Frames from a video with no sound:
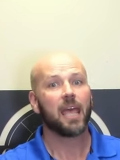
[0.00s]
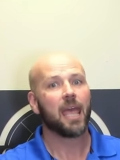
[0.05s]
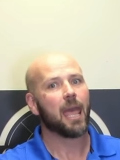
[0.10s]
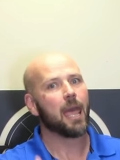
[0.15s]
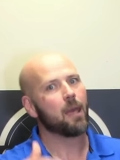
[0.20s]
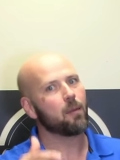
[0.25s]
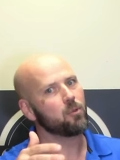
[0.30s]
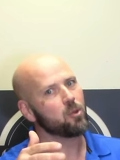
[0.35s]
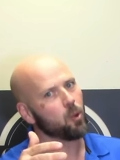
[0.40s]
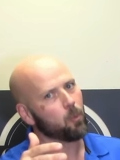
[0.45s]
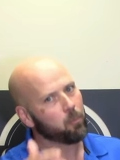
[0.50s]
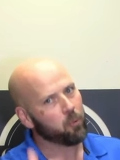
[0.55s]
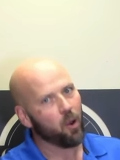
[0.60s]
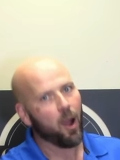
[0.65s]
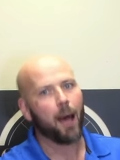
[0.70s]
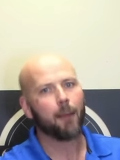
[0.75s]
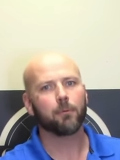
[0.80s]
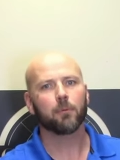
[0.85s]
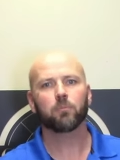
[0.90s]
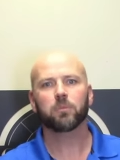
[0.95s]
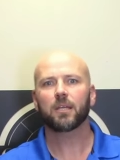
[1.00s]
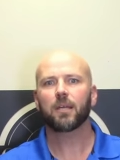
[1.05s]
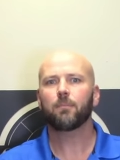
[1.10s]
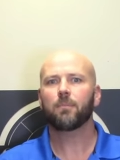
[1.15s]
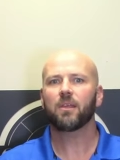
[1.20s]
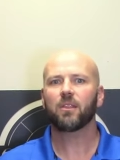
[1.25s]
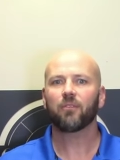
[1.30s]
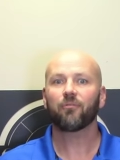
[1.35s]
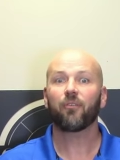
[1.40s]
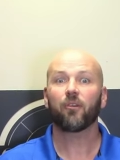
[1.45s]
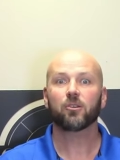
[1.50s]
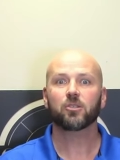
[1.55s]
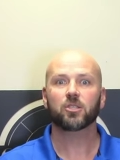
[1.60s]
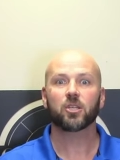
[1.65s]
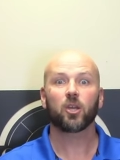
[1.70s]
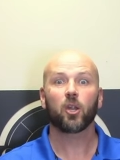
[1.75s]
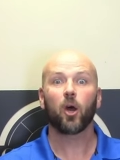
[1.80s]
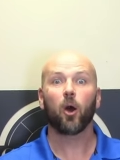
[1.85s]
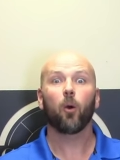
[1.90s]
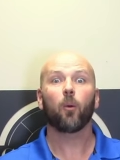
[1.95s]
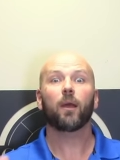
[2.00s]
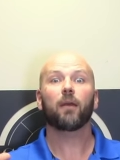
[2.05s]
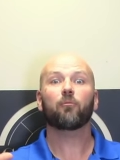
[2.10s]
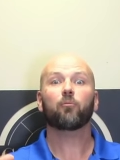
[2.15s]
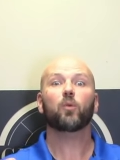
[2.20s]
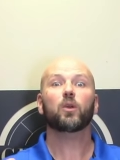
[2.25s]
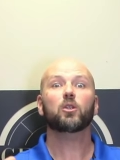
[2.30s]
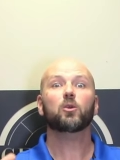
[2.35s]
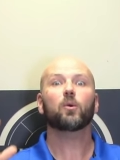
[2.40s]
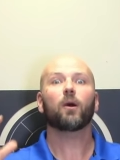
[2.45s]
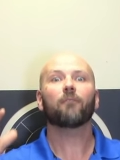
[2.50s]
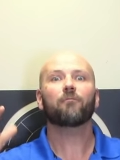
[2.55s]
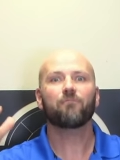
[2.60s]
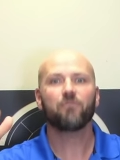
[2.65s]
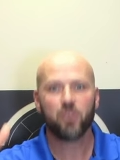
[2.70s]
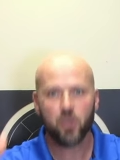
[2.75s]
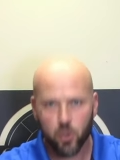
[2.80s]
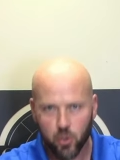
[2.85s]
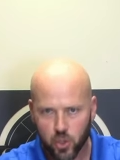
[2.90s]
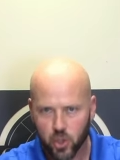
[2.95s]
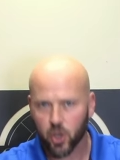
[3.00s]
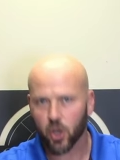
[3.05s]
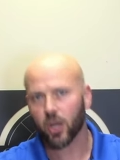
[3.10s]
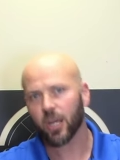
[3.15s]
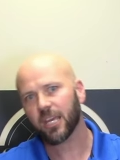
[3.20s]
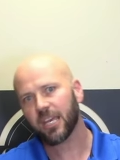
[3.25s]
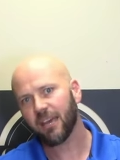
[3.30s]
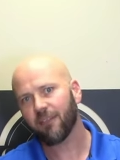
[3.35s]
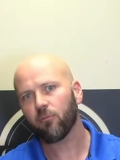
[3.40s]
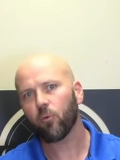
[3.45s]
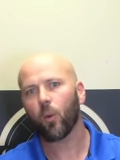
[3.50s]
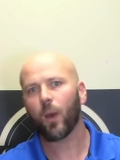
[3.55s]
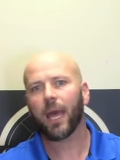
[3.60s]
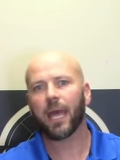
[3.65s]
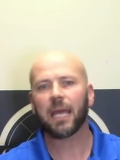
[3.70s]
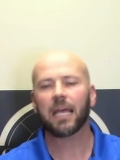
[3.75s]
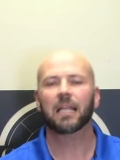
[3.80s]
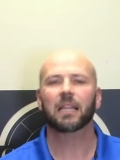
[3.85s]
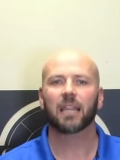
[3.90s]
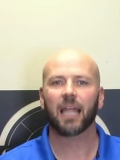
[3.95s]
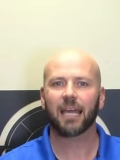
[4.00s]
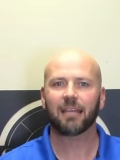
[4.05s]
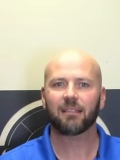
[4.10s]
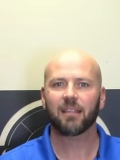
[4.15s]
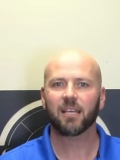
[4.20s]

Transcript: and you'll probably be the first to know if we do a future giveaway like